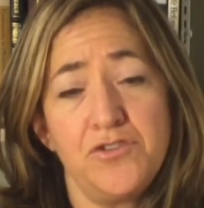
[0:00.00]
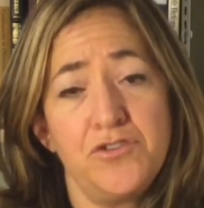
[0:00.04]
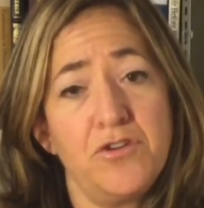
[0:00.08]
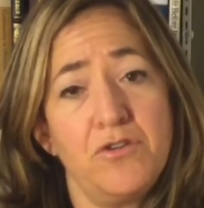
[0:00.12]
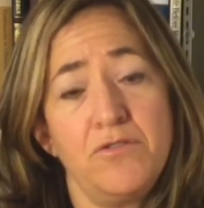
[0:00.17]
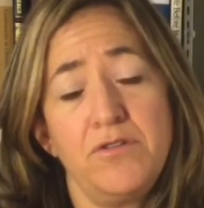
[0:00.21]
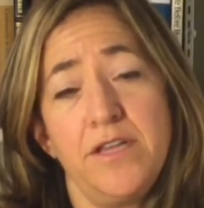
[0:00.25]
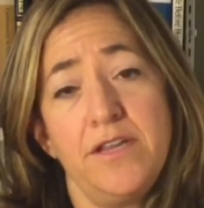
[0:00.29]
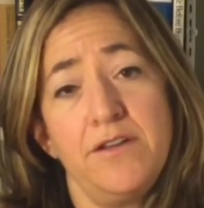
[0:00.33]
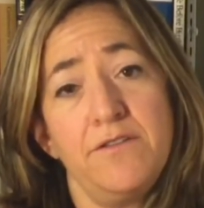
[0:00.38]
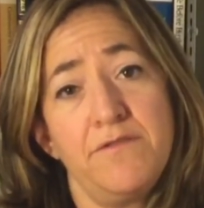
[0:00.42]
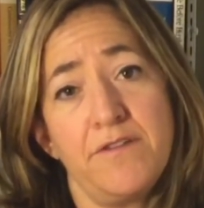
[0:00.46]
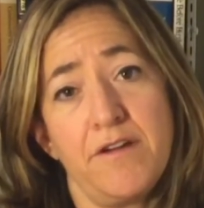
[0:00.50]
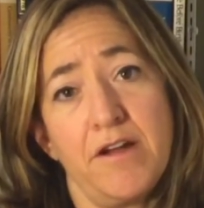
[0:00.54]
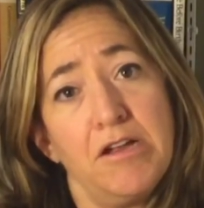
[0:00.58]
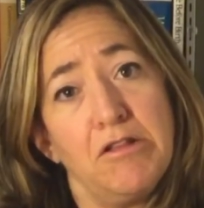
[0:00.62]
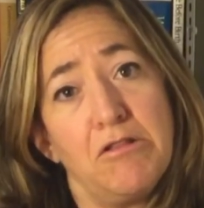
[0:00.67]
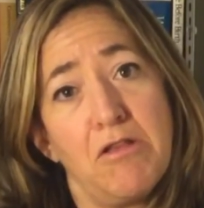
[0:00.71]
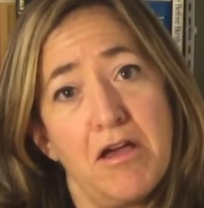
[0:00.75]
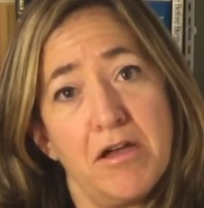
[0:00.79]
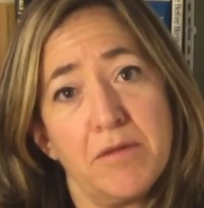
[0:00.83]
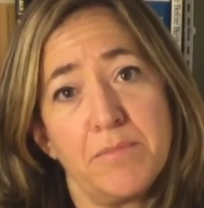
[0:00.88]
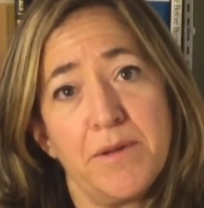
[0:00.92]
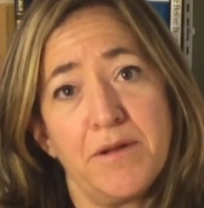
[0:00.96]
You don't need a very
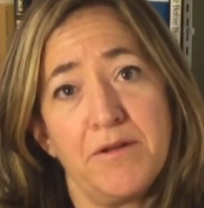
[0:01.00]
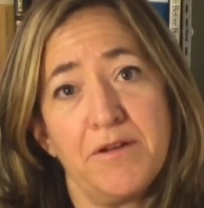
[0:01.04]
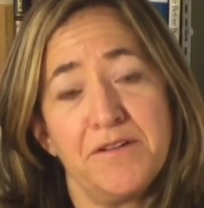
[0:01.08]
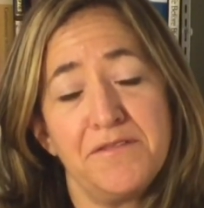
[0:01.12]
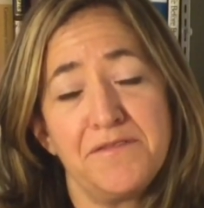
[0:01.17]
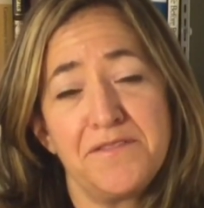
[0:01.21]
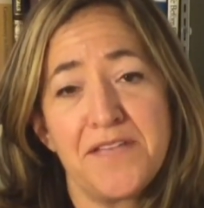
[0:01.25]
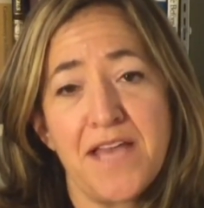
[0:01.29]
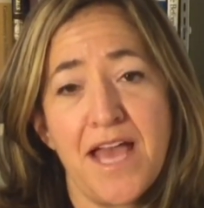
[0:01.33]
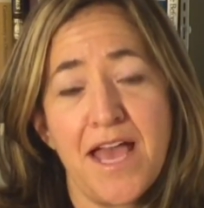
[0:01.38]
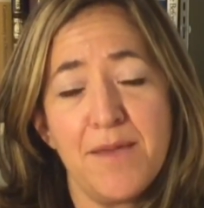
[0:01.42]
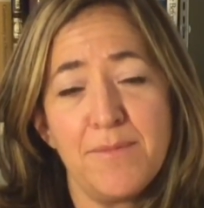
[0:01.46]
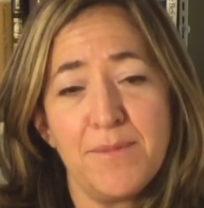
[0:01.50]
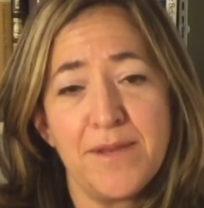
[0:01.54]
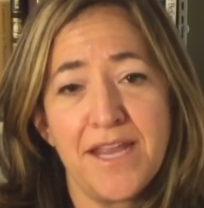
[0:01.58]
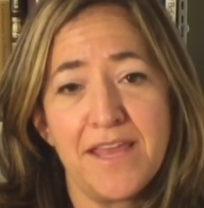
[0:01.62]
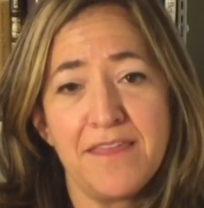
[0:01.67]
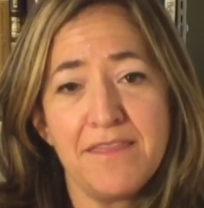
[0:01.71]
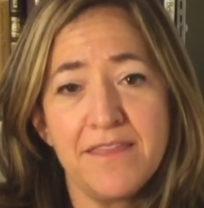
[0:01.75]
long period of time. And I